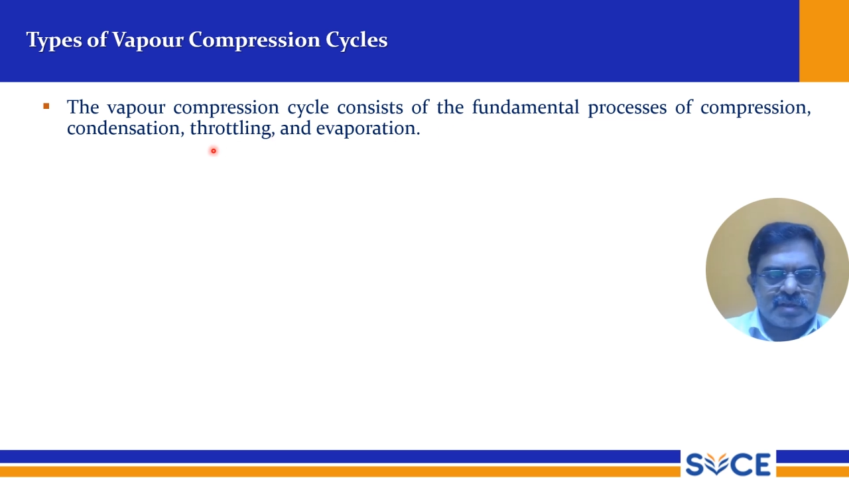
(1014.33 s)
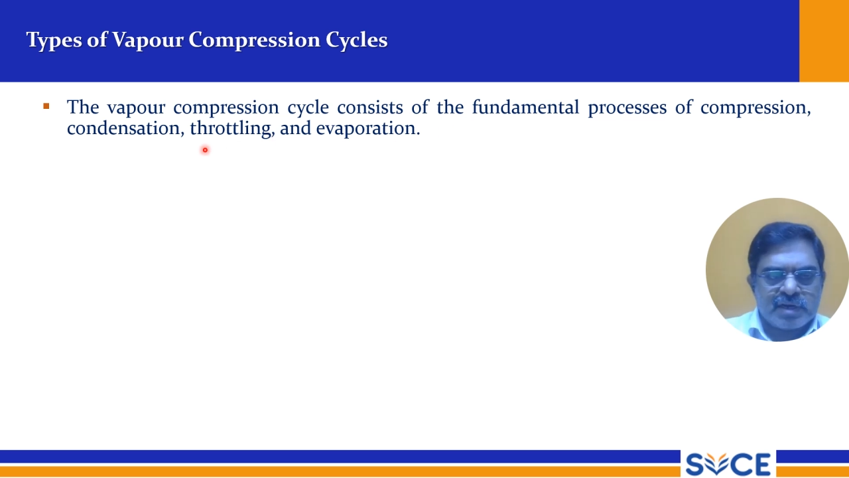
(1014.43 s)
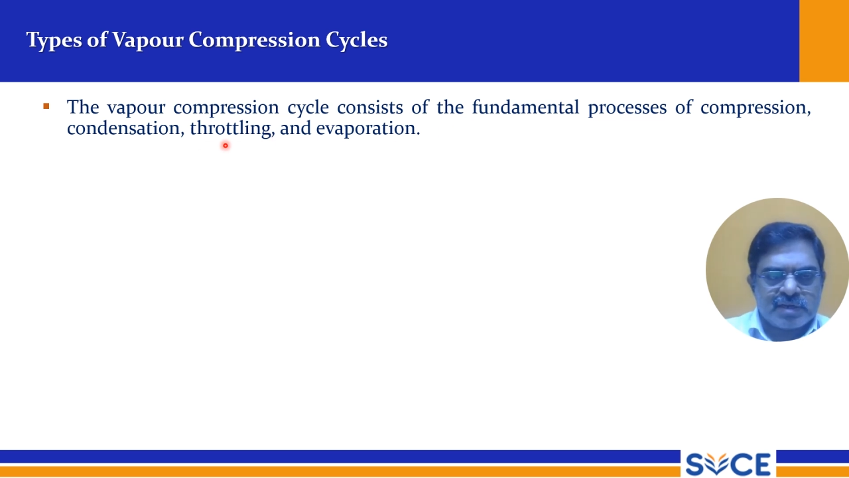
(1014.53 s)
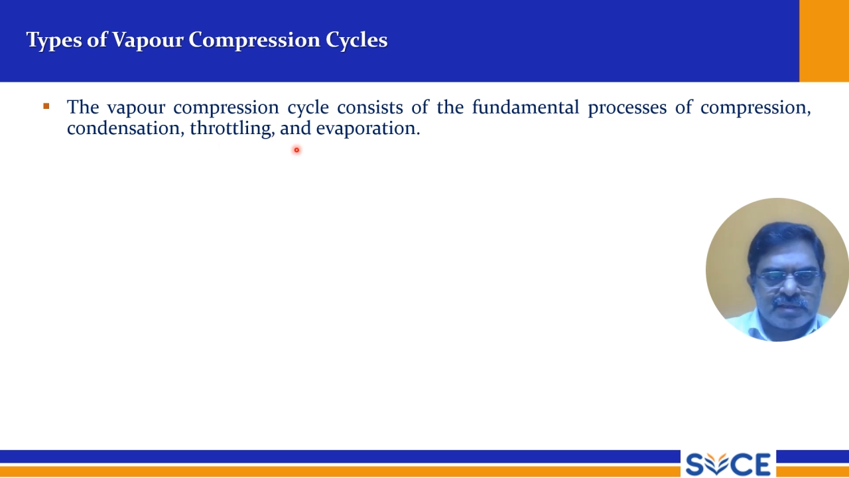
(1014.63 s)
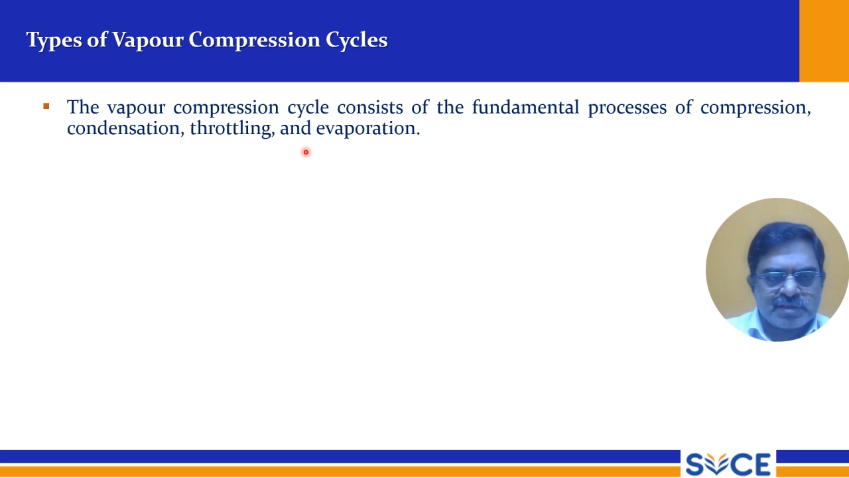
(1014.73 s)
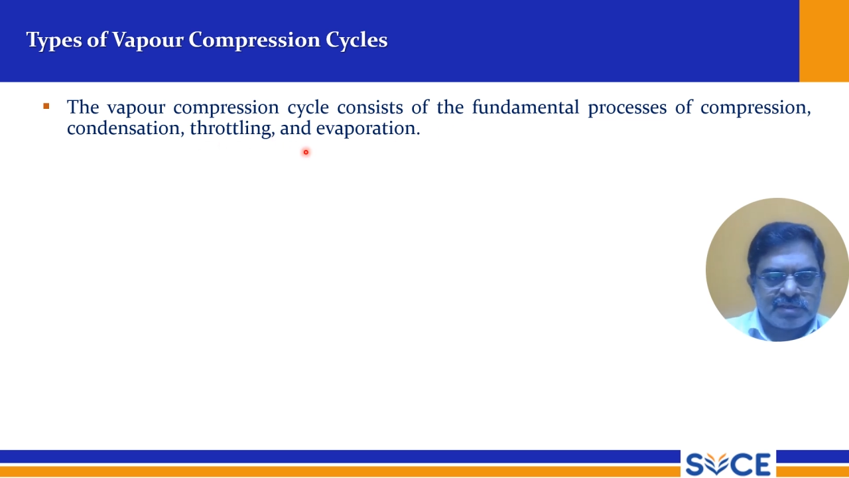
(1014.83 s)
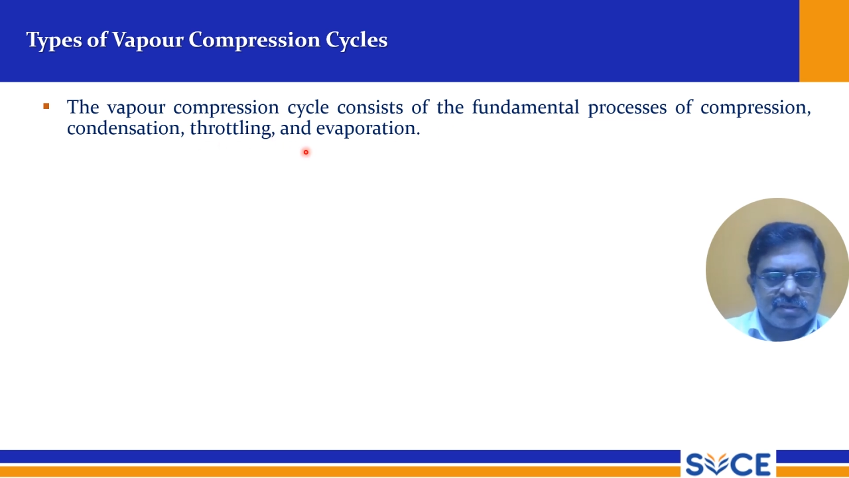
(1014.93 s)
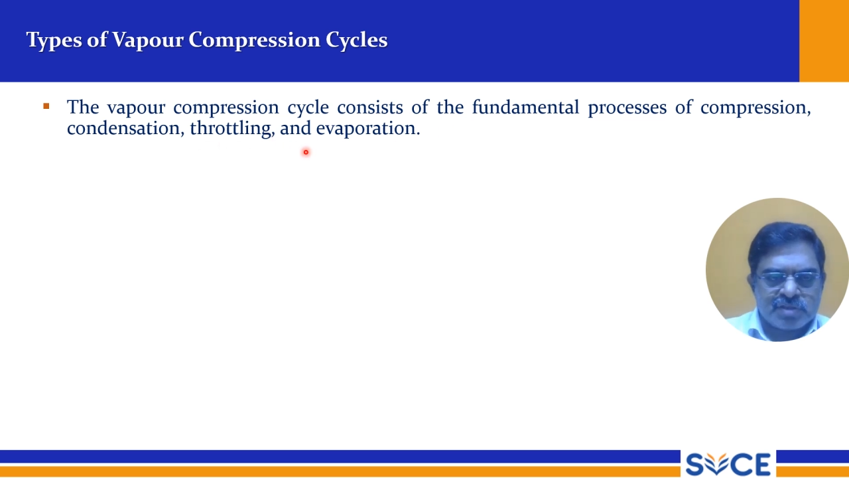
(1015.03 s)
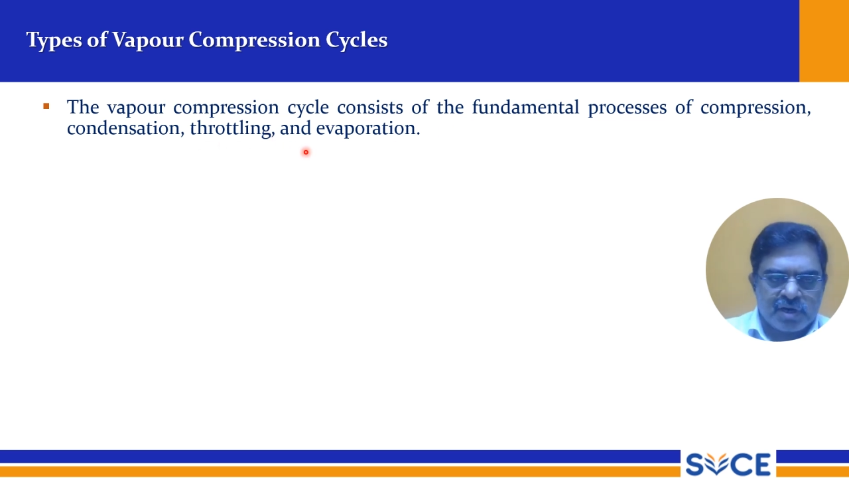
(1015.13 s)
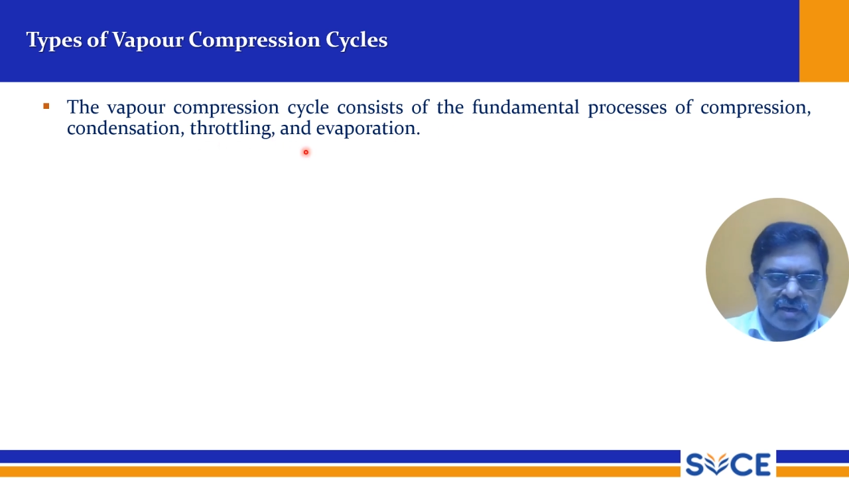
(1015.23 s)

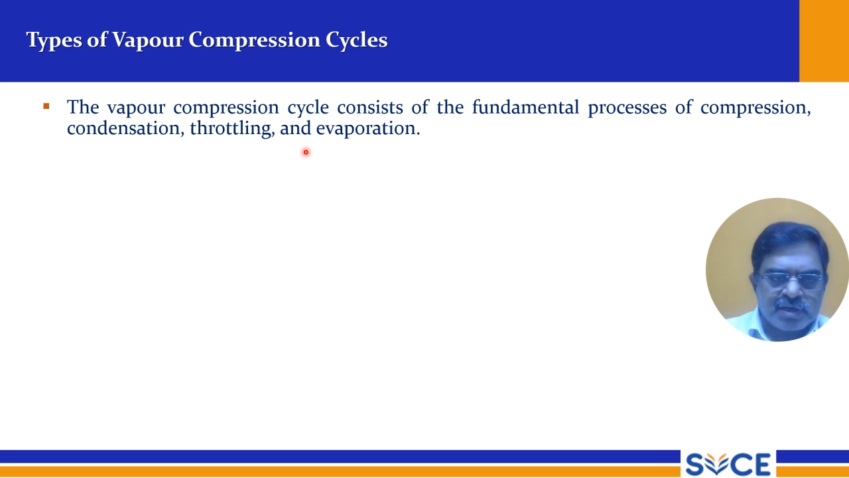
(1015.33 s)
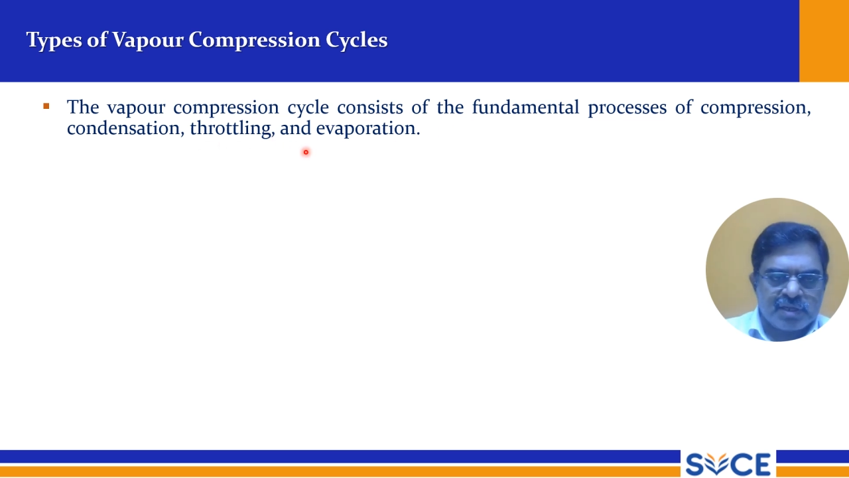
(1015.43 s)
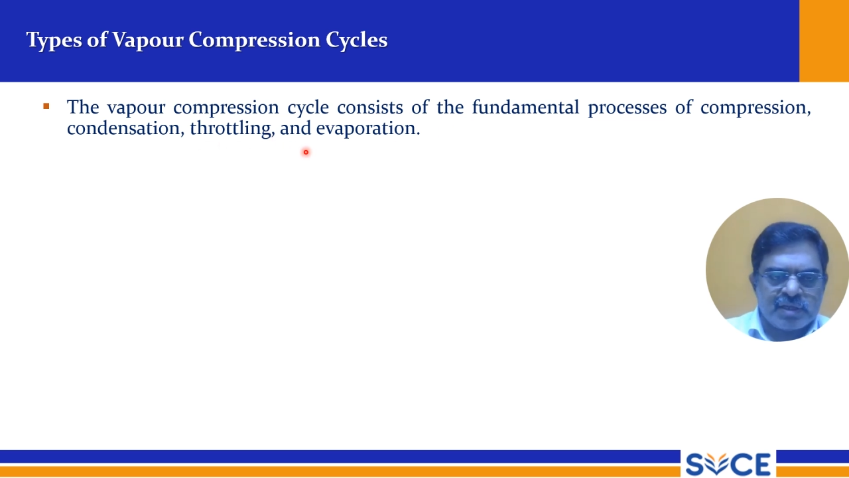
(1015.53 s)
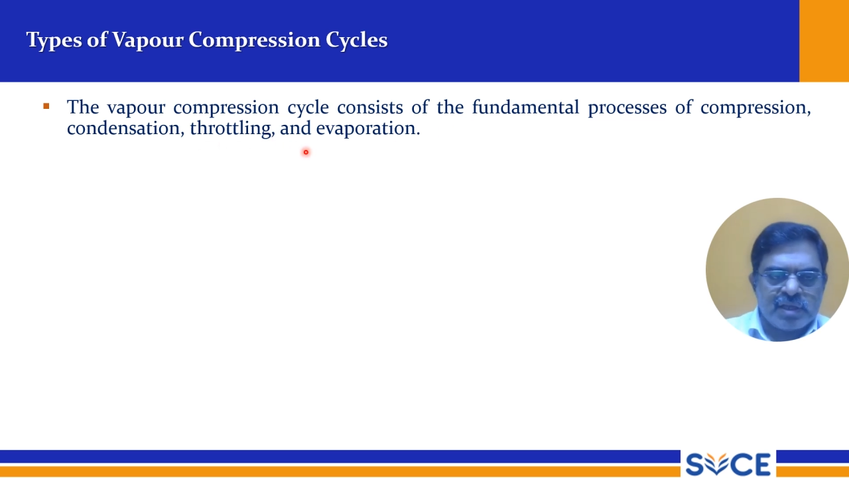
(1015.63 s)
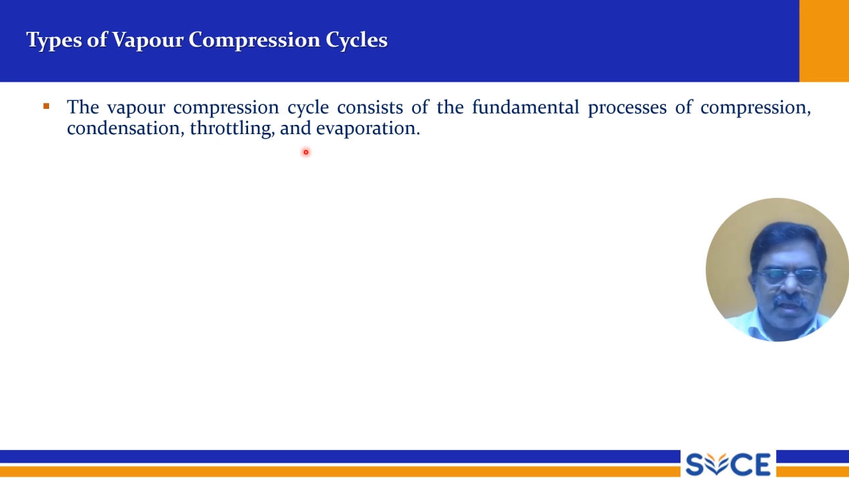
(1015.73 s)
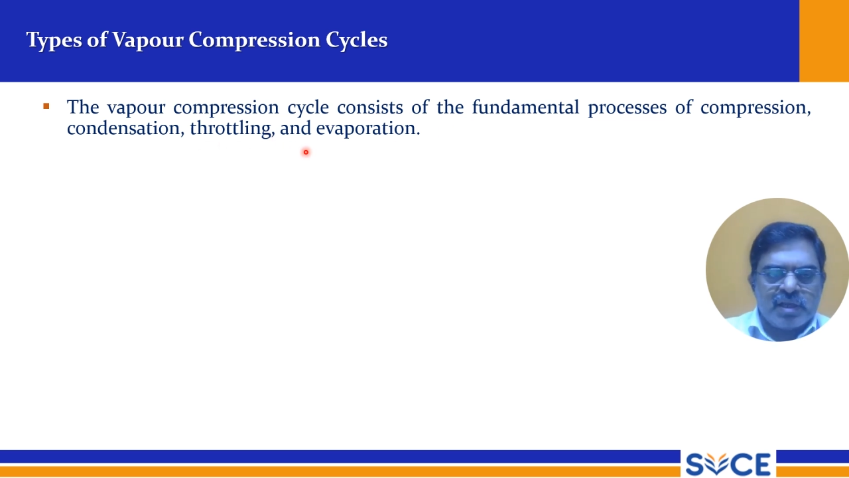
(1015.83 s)
condensation, throttling,